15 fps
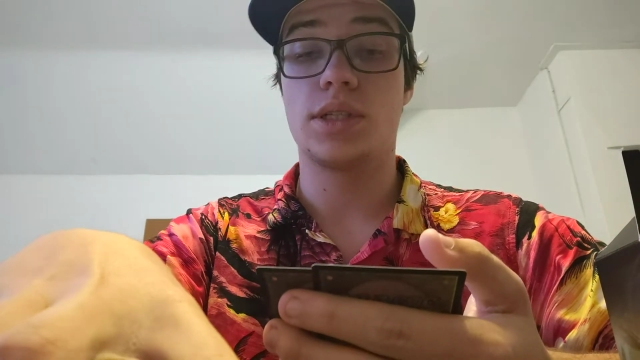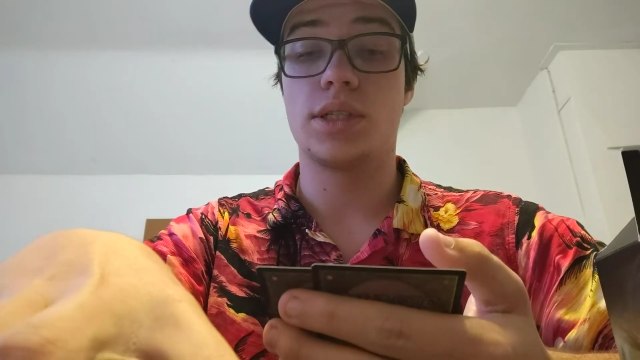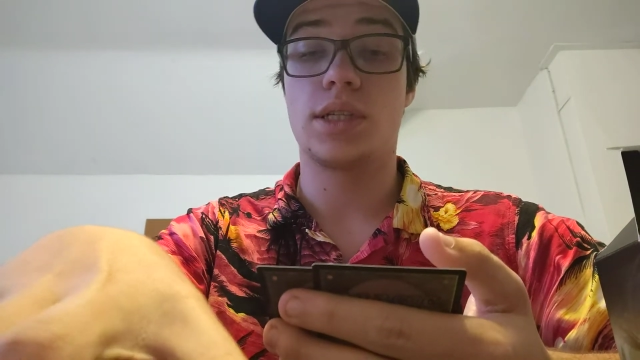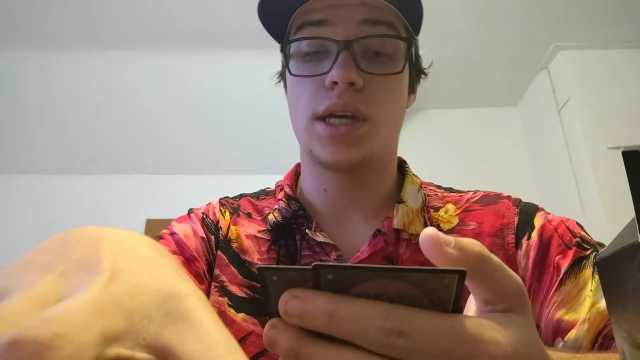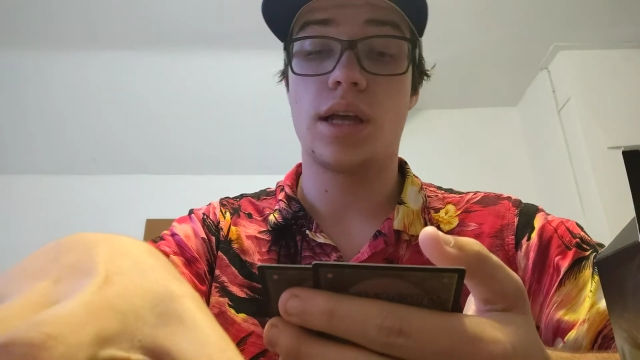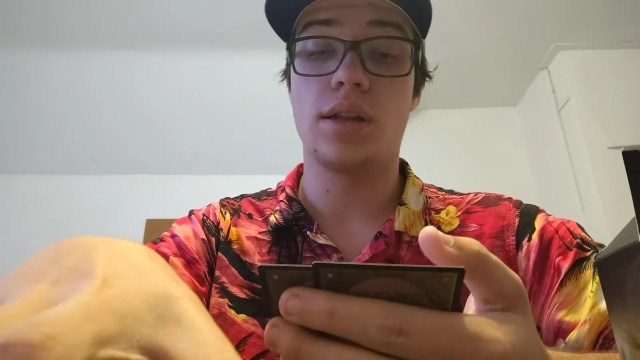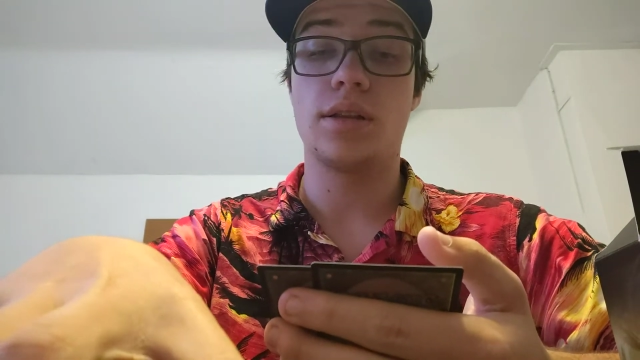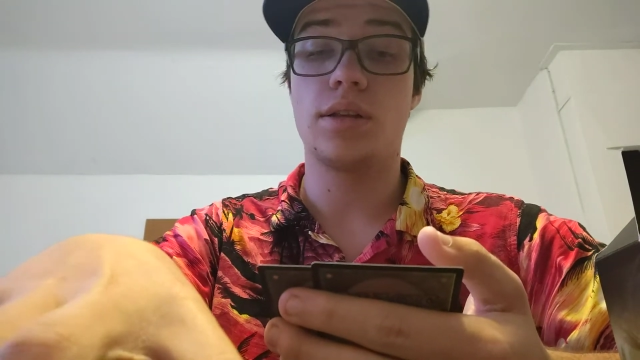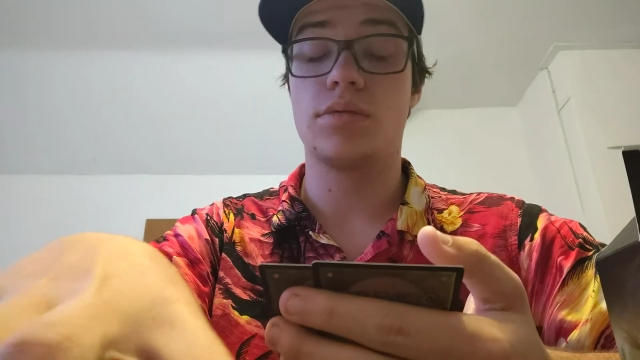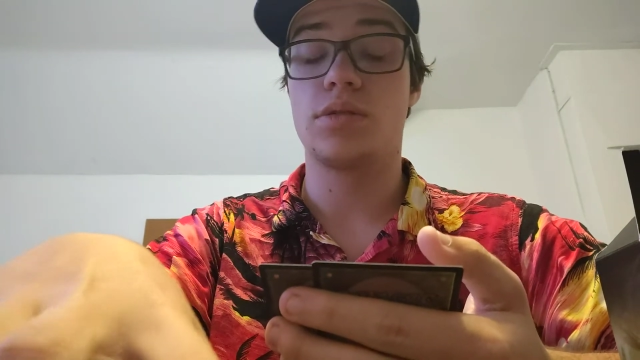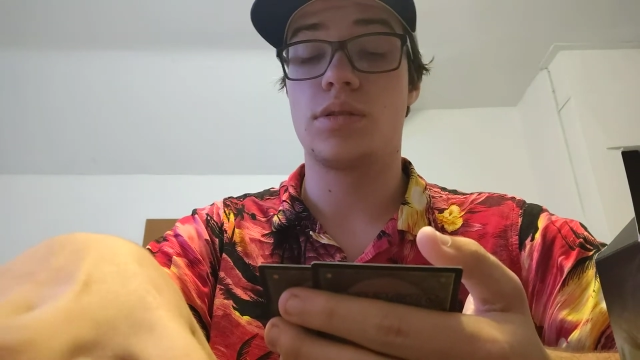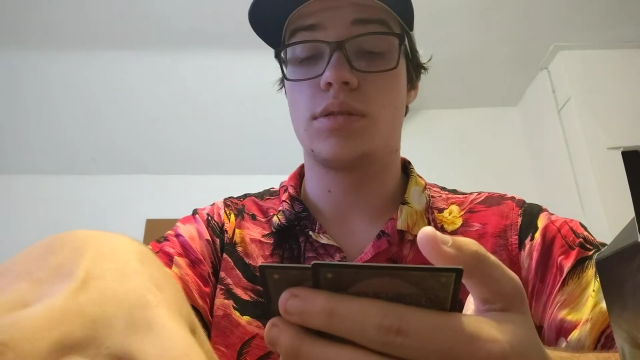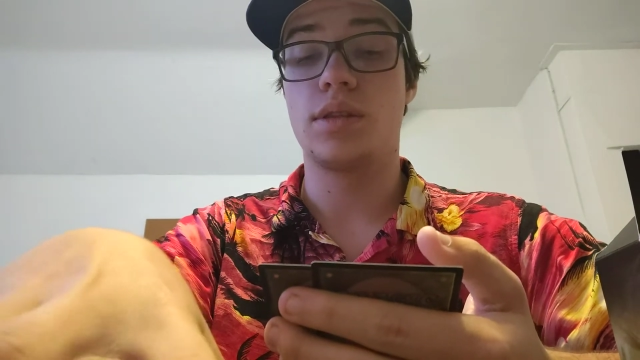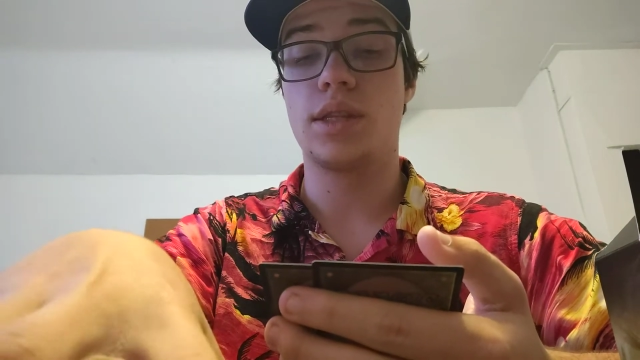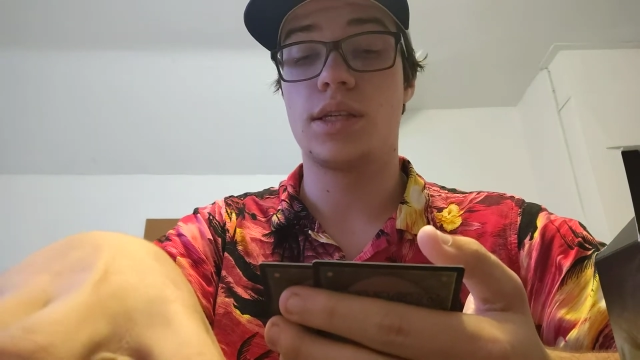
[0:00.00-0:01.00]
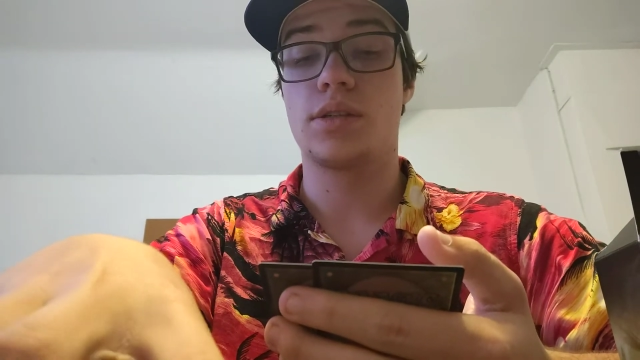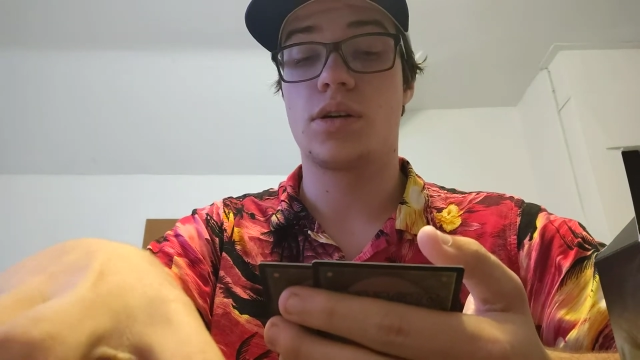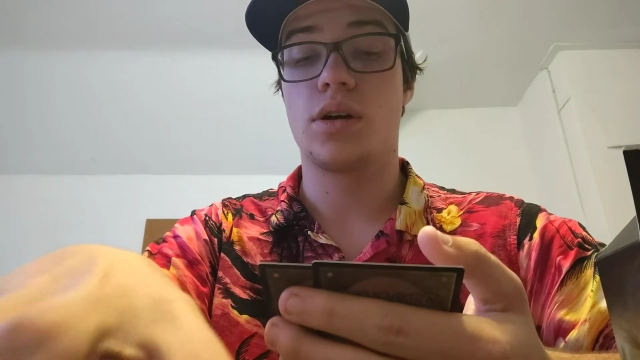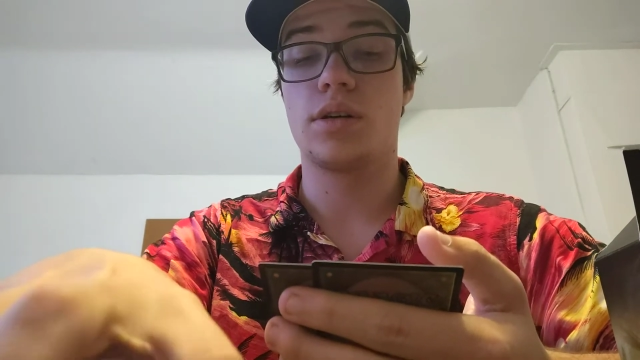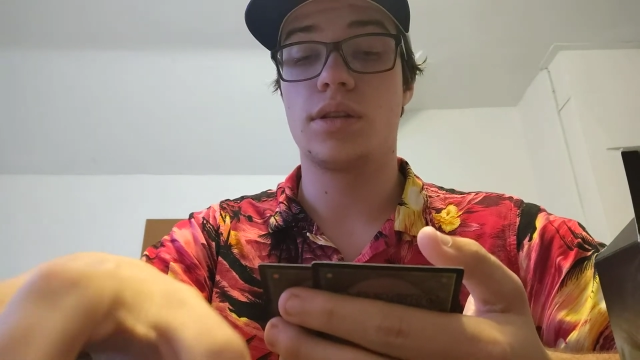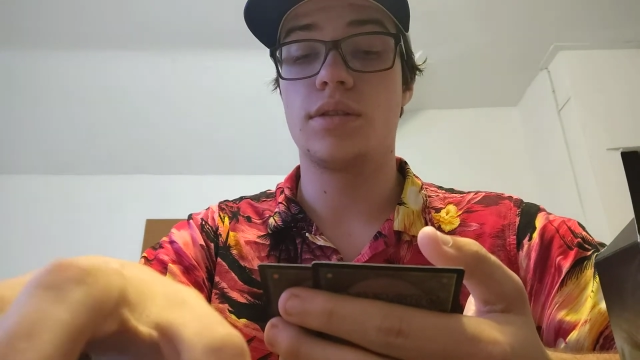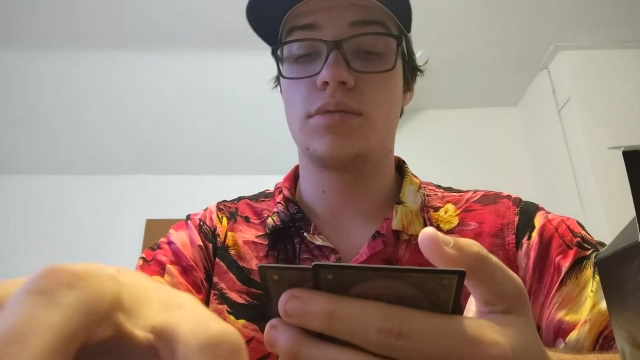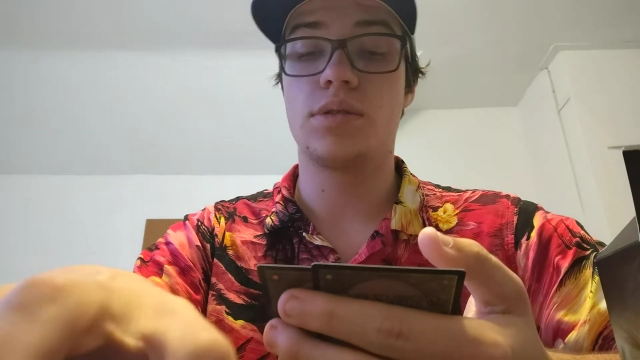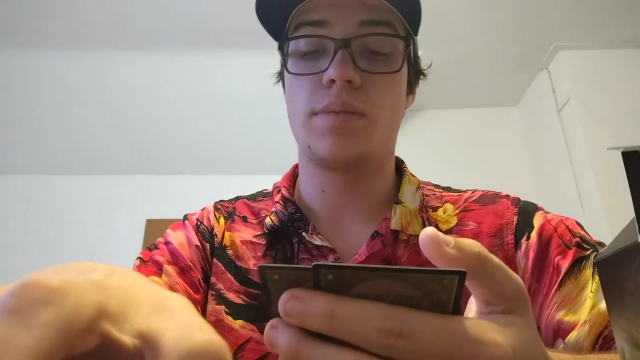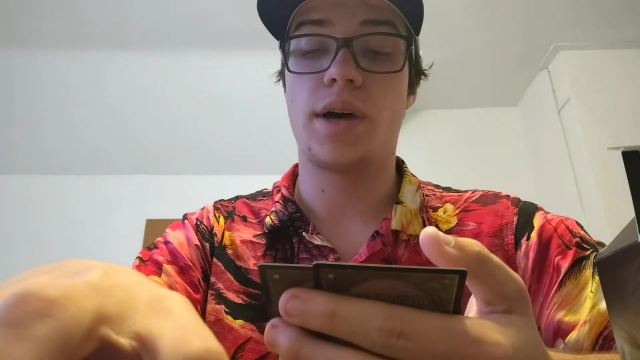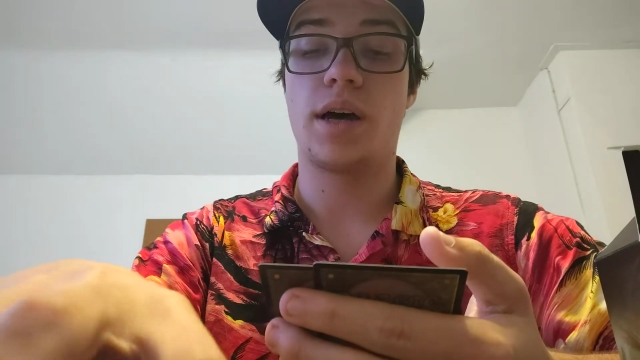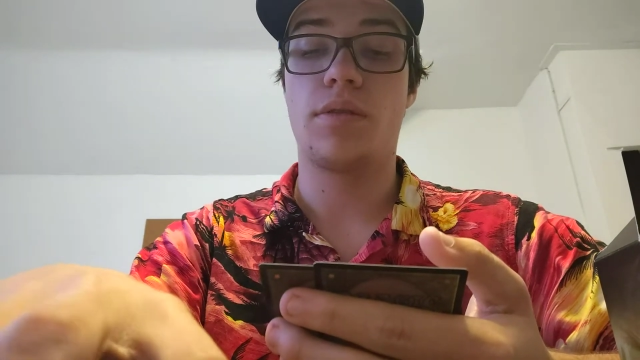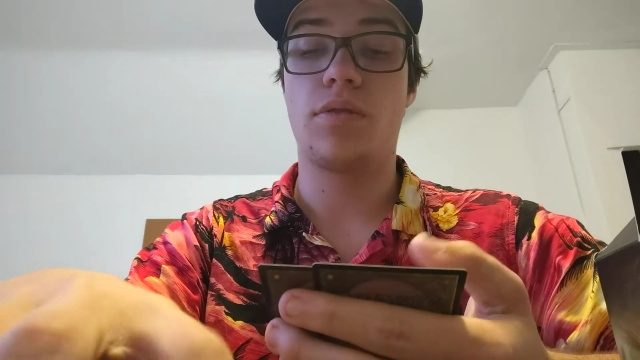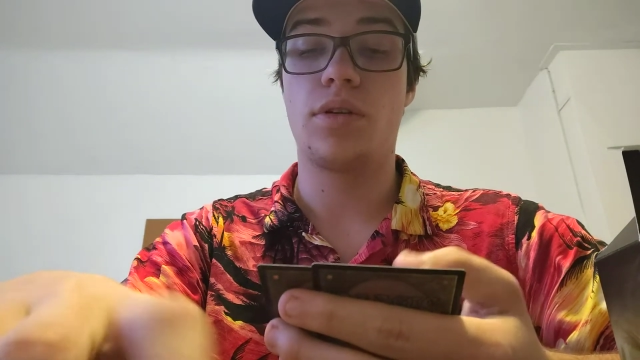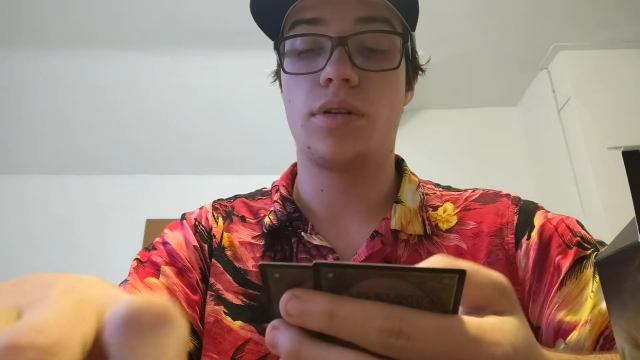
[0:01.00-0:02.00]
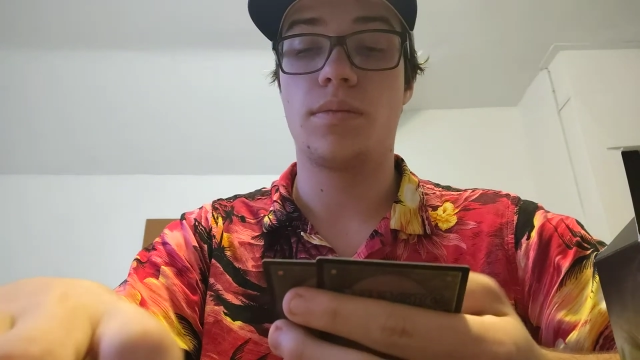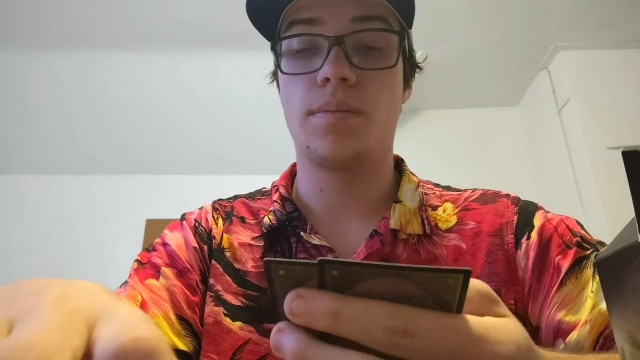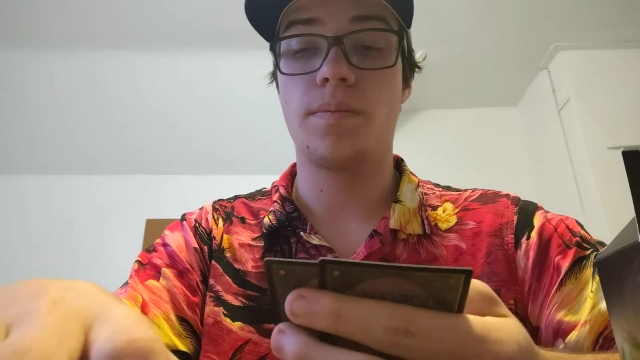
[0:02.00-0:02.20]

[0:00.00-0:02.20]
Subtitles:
until this card leaves the battlefield.